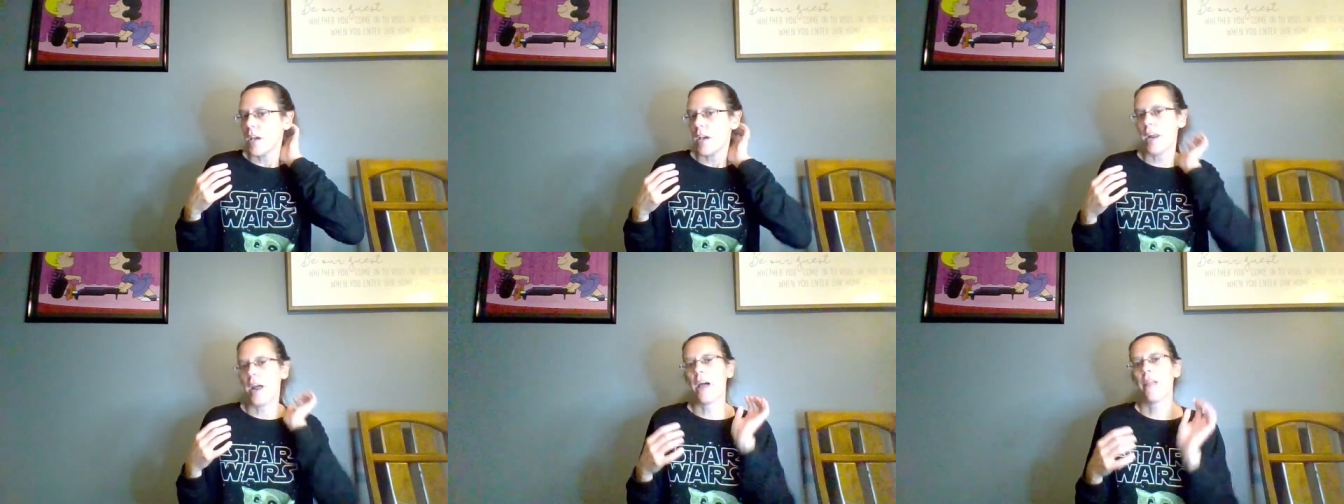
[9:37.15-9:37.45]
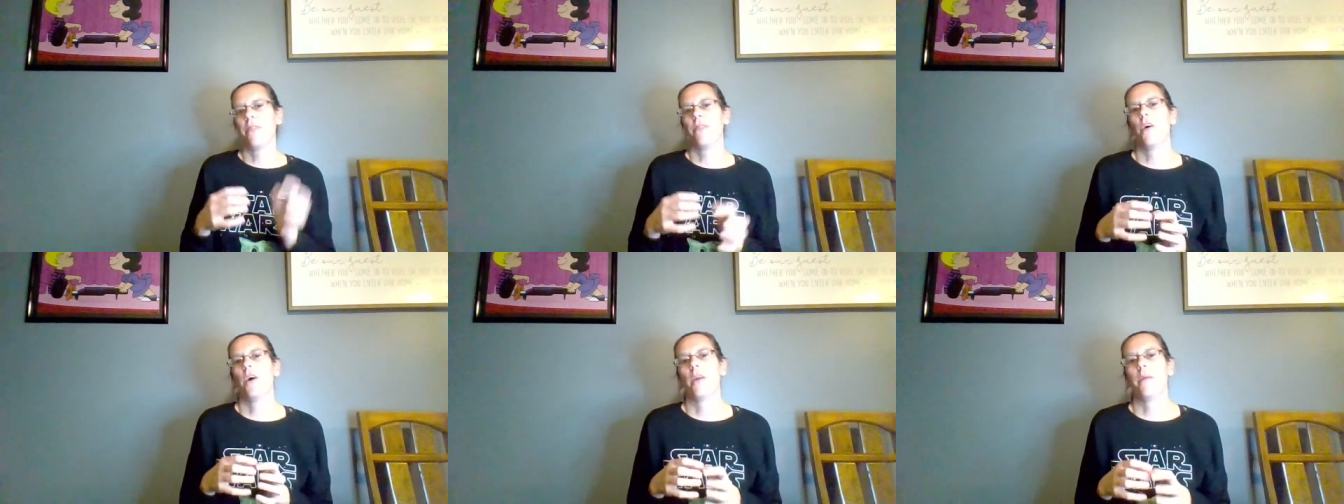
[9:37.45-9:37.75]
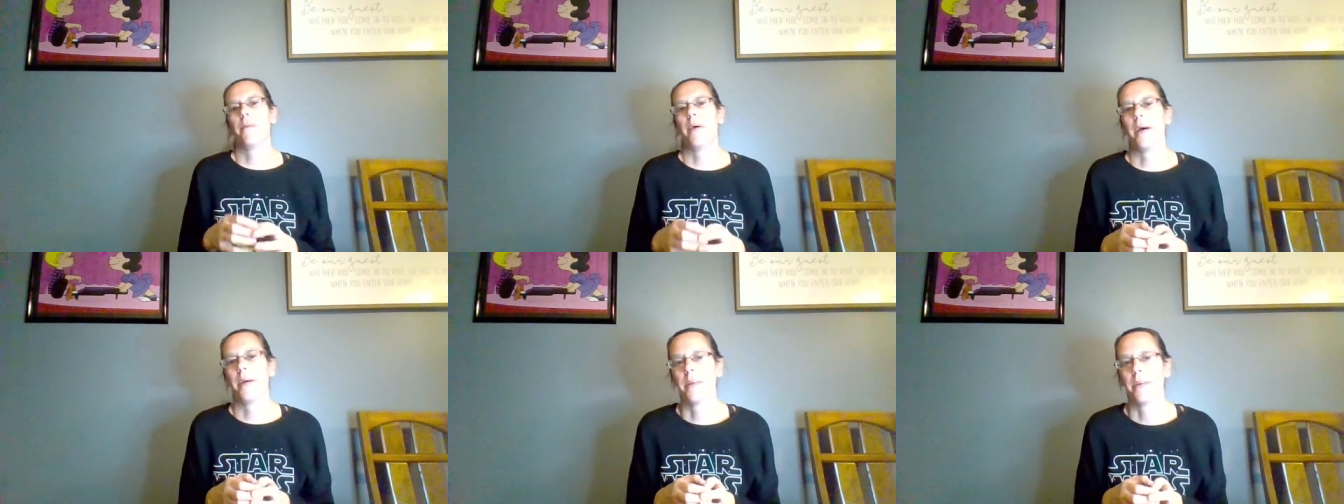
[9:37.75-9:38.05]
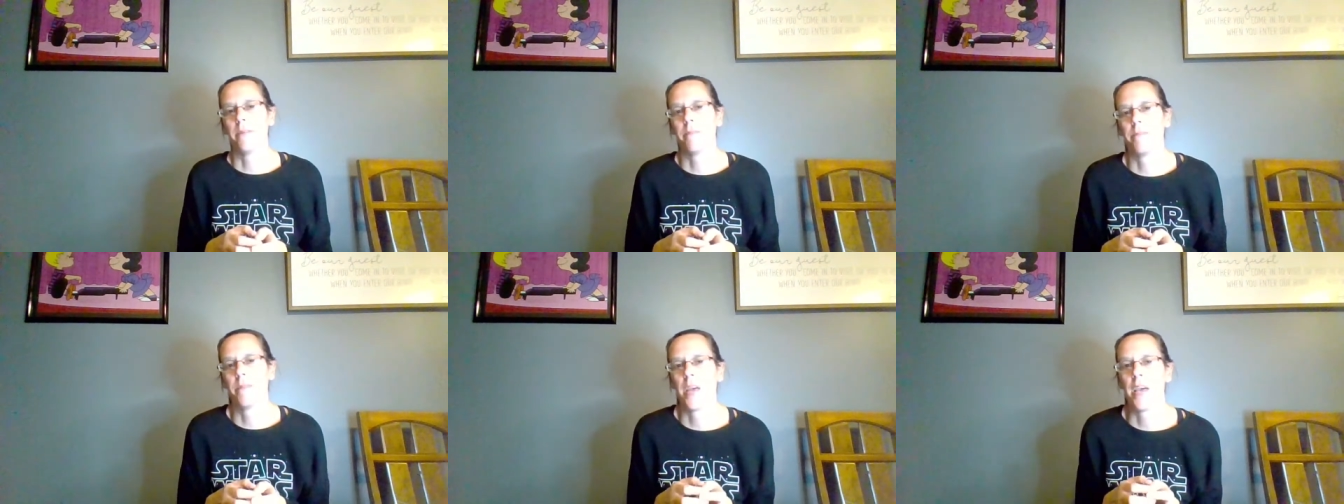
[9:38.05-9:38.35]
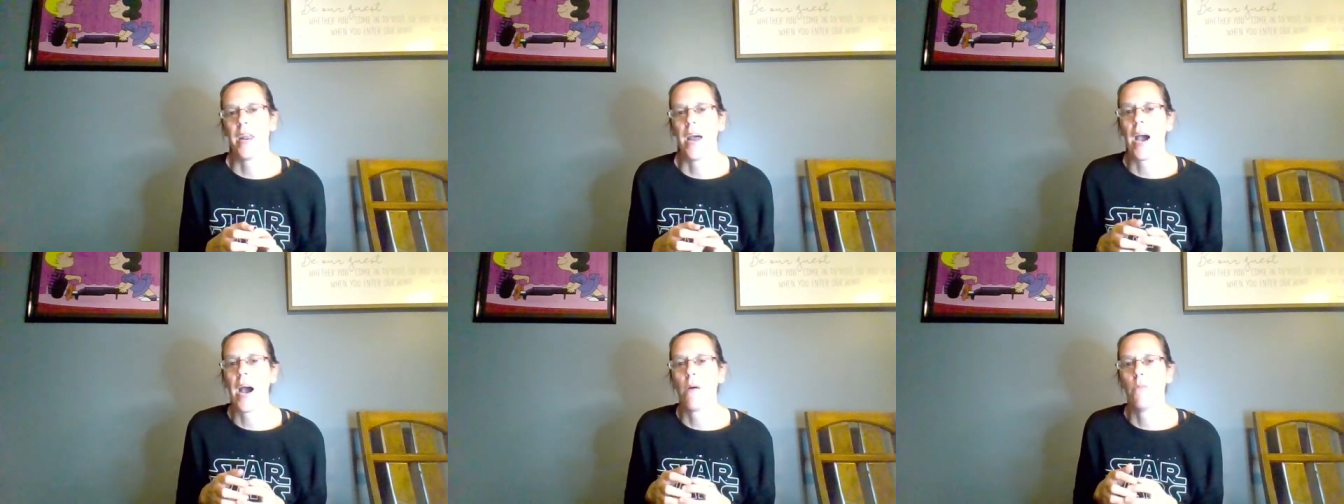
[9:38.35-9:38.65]
and I thought about it,
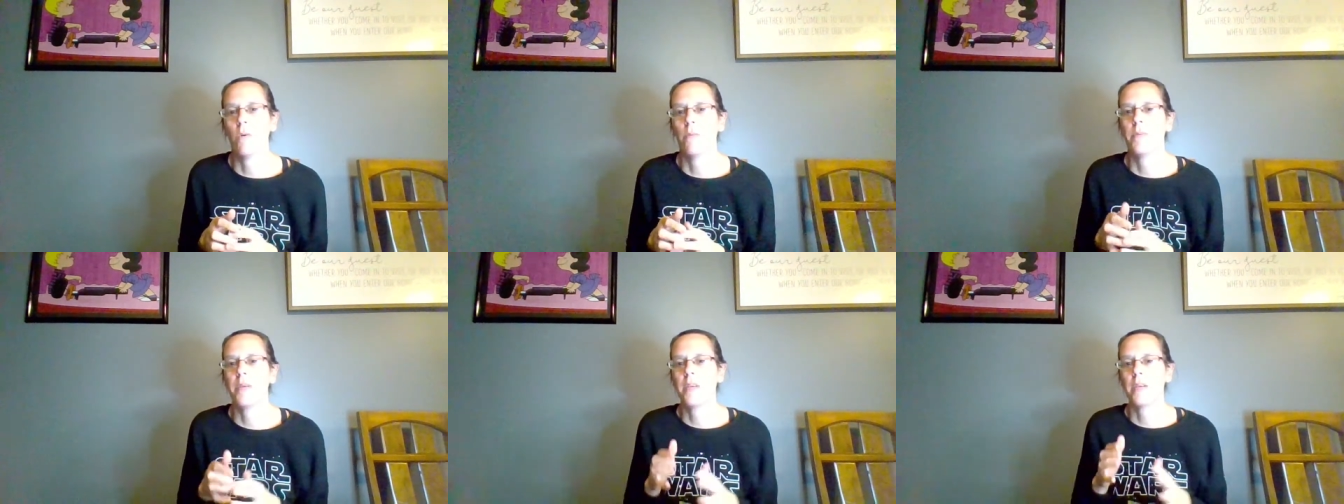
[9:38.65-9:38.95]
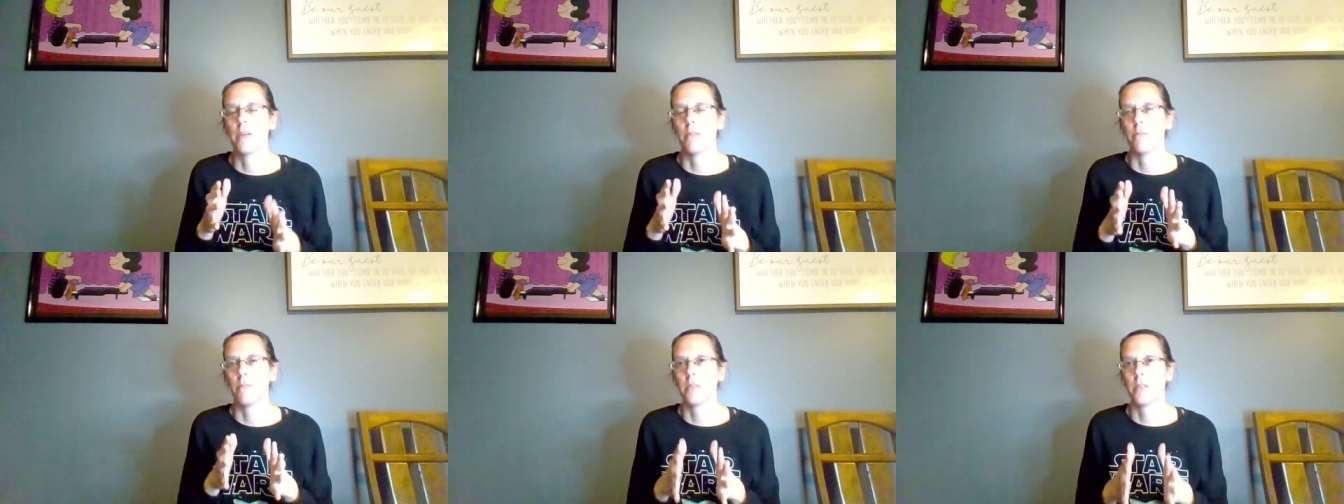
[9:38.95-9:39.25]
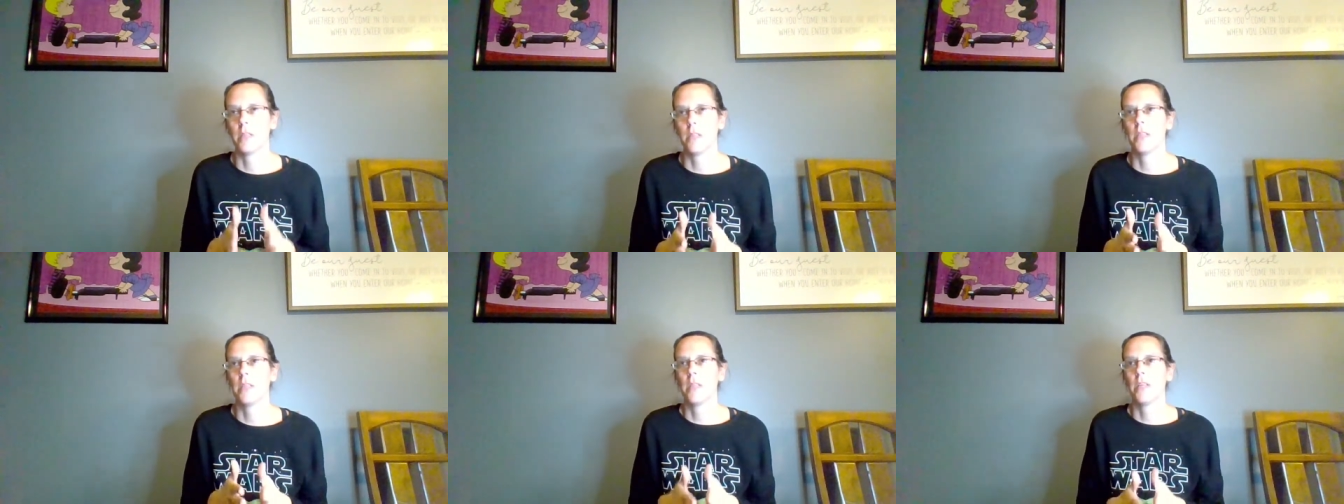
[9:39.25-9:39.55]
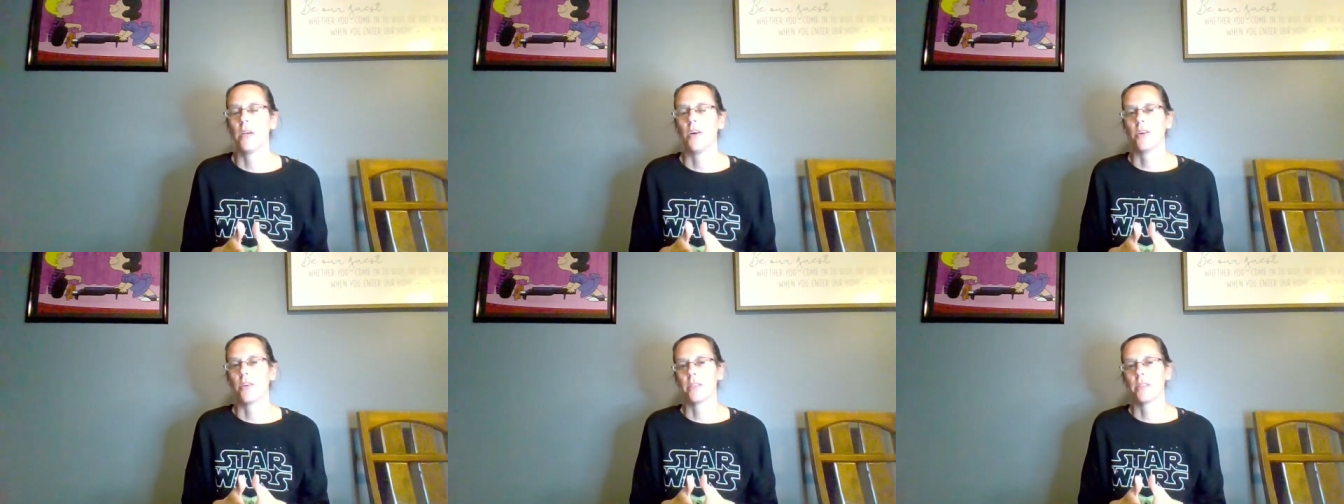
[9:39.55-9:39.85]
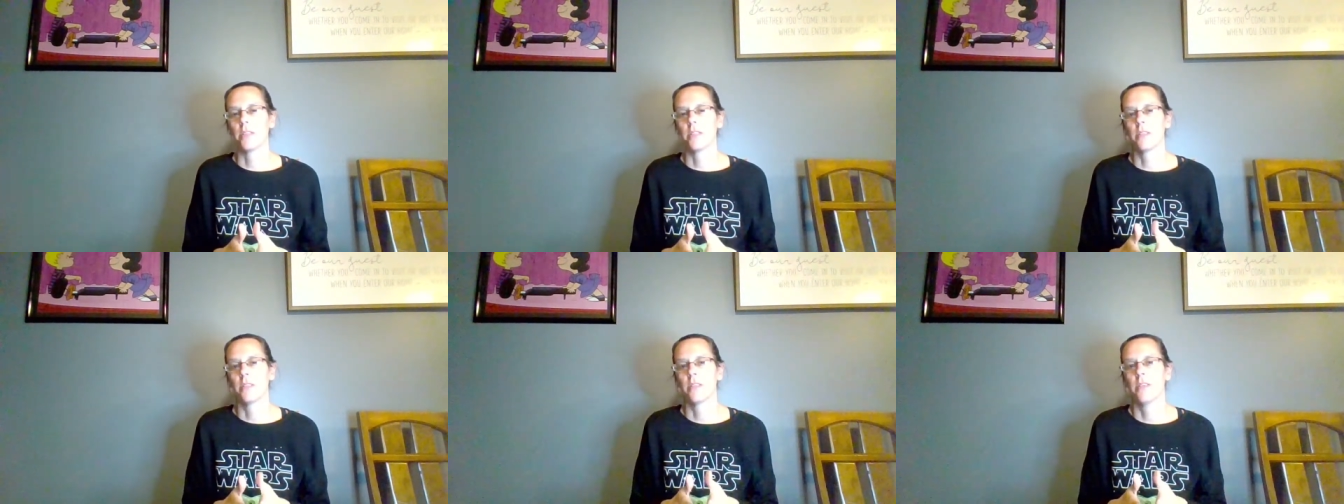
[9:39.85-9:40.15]
and I will be completely
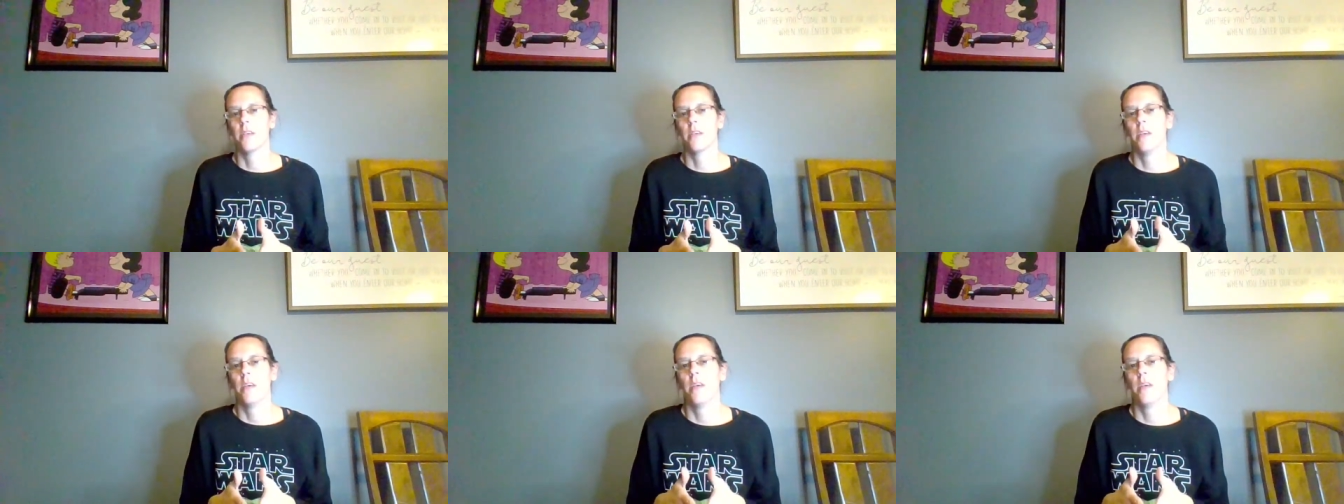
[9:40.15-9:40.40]
honest,